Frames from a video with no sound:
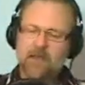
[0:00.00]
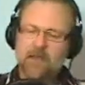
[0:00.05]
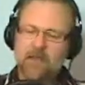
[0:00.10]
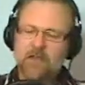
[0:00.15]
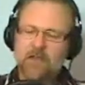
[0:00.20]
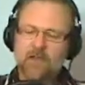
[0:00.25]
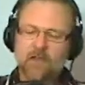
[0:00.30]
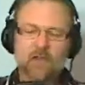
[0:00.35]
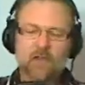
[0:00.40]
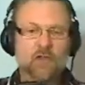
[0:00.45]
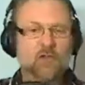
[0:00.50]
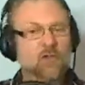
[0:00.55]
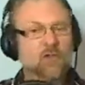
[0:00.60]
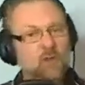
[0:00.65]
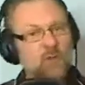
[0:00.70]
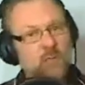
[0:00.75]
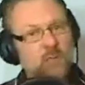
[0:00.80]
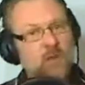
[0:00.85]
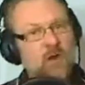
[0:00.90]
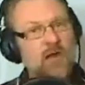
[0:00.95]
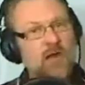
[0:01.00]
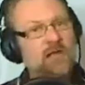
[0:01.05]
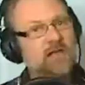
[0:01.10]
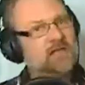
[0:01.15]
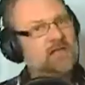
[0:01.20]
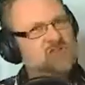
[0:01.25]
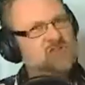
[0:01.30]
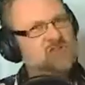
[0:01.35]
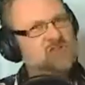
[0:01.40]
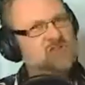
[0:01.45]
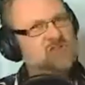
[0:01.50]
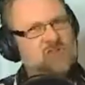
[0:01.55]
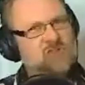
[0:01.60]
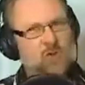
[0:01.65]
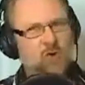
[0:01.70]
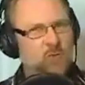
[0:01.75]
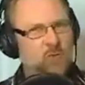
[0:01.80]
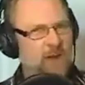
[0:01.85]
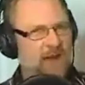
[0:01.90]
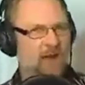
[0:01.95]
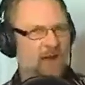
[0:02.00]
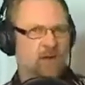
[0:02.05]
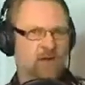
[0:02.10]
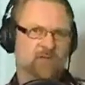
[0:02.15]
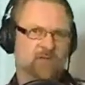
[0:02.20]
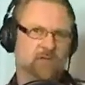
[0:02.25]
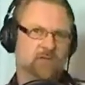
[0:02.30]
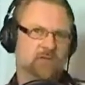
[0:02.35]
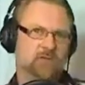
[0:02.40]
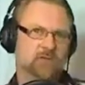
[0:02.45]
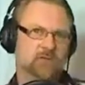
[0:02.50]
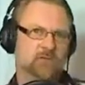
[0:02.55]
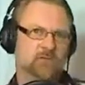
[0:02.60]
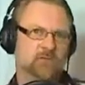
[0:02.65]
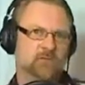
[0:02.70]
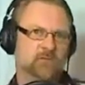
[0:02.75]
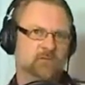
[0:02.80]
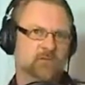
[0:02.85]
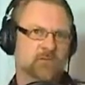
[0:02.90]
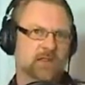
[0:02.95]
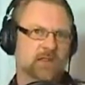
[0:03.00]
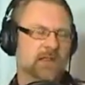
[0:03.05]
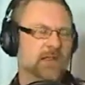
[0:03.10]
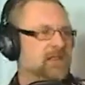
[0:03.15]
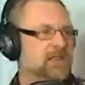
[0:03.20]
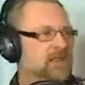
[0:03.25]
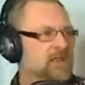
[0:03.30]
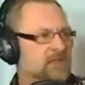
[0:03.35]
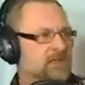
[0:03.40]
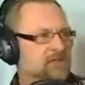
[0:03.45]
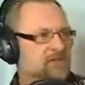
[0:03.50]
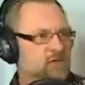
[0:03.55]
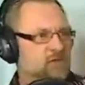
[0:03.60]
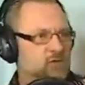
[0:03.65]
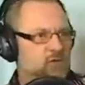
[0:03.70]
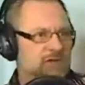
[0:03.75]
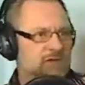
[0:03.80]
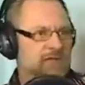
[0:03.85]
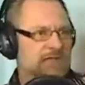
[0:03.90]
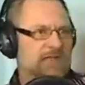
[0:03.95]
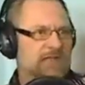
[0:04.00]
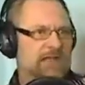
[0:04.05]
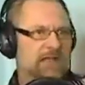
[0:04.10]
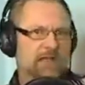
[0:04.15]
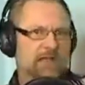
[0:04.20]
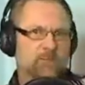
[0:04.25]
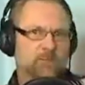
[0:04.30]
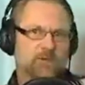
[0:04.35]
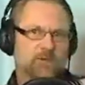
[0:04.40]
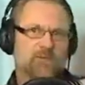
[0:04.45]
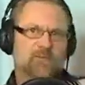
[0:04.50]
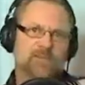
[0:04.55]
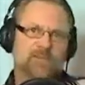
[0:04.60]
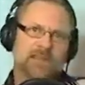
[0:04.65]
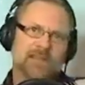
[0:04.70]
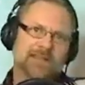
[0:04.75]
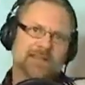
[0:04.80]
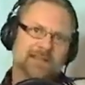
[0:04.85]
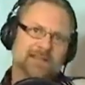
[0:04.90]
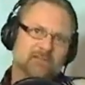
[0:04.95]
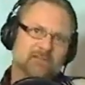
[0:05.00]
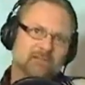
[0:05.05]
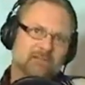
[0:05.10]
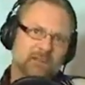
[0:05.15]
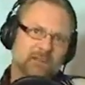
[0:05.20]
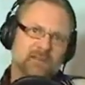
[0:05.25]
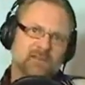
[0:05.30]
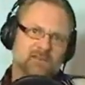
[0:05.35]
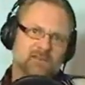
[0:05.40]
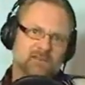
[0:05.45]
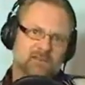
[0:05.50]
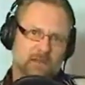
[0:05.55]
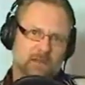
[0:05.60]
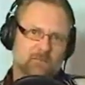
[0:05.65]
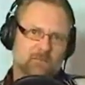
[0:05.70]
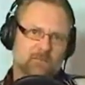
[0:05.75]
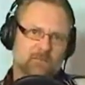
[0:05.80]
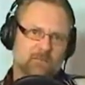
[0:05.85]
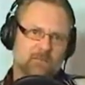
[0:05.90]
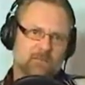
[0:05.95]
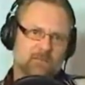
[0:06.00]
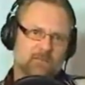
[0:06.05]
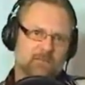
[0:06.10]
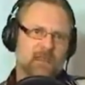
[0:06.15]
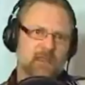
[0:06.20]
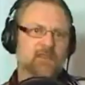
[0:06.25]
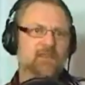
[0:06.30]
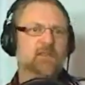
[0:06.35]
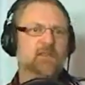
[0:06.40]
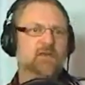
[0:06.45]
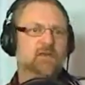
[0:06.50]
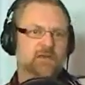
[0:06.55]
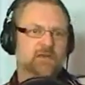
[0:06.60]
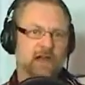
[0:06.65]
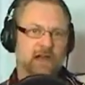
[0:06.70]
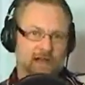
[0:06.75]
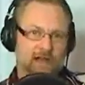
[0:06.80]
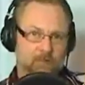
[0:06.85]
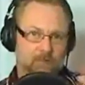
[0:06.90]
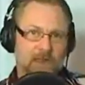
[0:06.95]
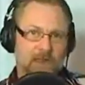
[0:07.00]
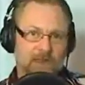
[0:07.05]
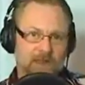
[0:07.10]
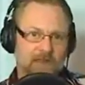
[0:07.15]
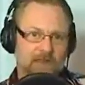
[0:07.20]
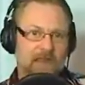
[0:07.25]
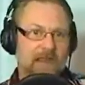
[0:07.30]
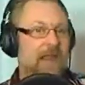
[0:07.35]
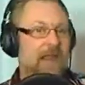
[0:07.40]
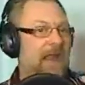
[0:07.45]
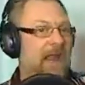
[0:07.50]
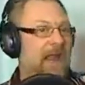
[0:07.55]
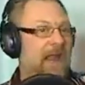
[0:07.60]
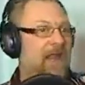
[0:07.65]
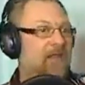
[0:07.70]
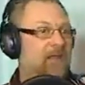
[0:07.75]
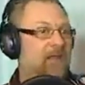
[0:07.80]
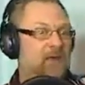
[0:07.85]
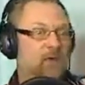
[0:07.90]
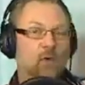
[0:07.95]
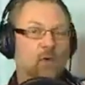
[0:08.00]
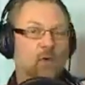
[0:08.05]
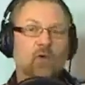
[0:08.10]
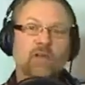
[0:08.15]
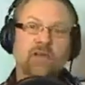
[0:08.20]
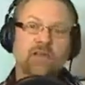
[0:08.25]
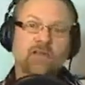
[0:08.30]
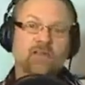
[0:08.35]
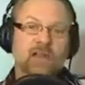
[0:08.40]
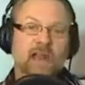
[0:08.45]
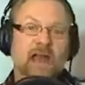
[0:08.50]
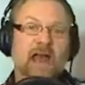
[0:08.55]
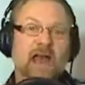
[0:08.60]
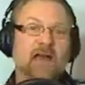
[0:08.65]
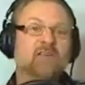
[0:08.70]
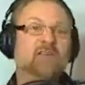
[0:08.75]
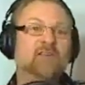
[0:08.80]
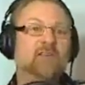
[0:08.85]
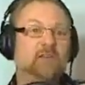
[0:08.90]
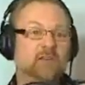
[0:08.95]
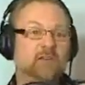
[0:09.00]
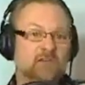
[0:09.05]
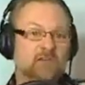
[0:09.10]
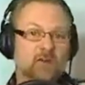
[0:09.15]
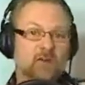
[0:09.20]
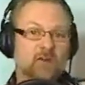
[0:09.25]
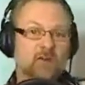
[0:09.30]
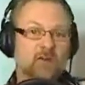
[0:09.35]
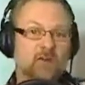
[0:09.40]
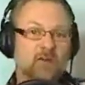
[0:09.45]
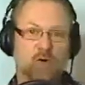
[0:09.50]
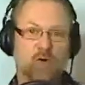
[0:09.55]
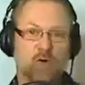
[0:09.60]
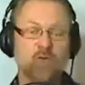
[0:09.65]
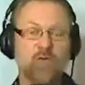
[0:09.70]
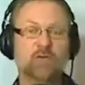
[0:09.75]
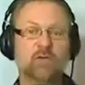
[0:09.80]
The human mind is so powerful that if you can take a person and convince them that they're diabetic and their organs actually follow,